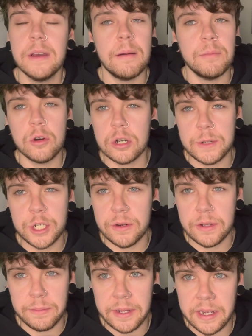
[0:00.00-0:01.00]
I'm not going to be
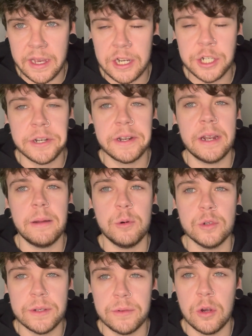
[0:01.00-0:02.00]
showing the medication, and I'm
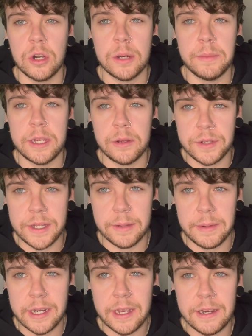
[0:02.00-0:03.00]
also not going to be using the
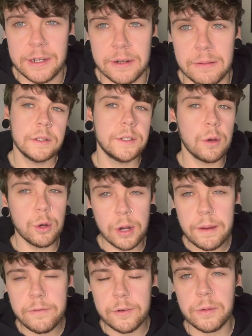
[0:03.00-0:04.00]
medication. So
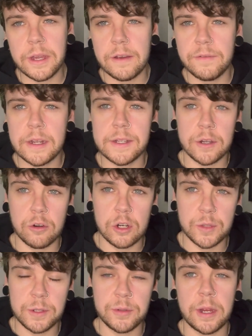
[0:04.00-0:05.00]
Grapefruit Gift is a cross
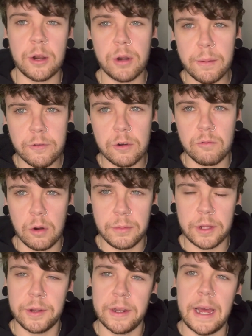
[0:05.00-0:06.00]
between Grapefruit
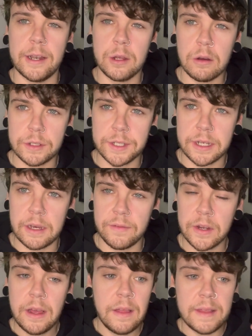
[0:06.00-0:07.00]
Romulan and God's
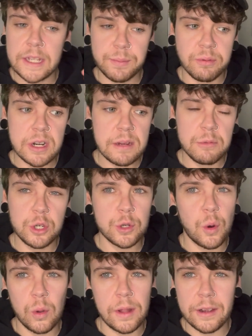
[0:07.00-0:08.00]
Gift. That's pretty much
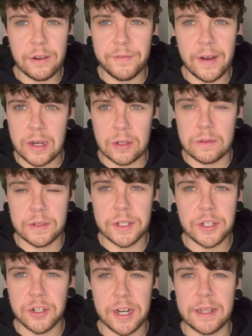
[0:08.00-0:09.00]
all I could find on this
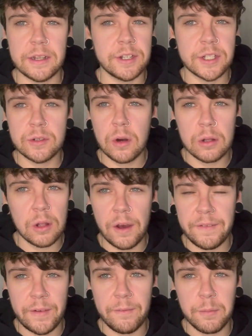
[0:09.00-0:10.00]
strain. There is not a lot
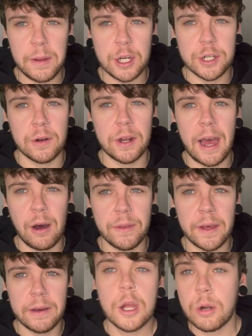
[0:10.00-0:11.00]
of information on it out
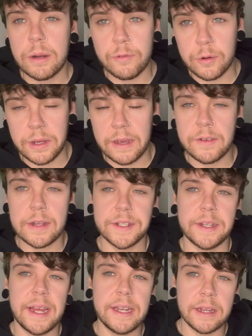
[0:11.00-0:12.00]
there. Grapefruit Gift is
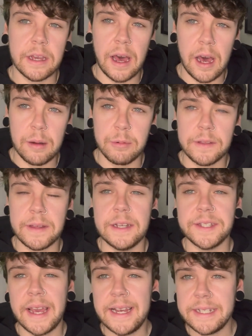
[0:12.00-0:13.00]
an indica hybrid that
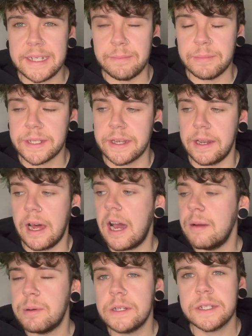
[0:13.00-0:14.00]
is 18%.
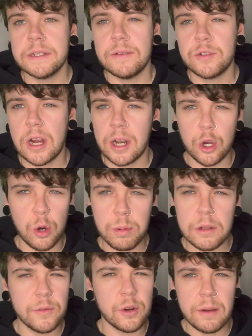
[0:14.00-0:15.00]
I personally have tried a
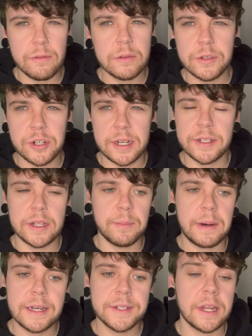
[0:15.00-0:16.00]
couple of grapefruit strains in the
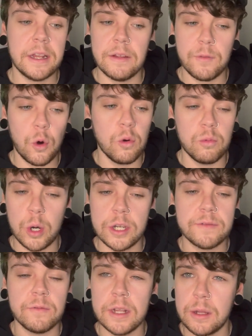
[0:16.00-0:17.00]
past, and they've all
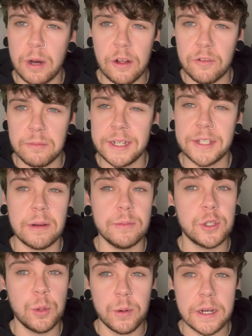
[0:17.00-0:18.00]
worked really well for me, so I'm
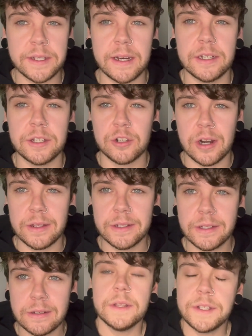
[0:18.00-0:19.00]
super excited to try
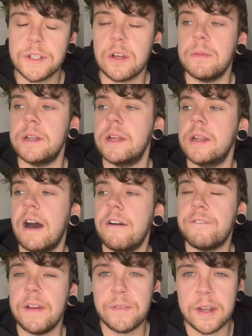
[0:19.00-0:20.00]
this. This is coming in at
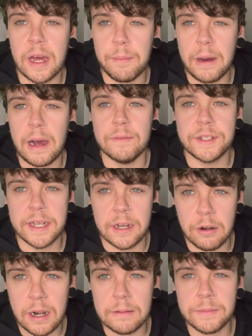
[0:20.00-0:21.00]
£59 for 10
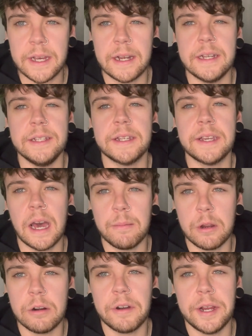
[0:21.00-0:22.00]
grams, and it is
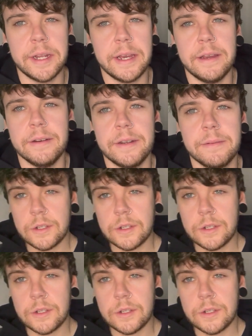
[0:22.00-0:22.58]
gamma irradiated.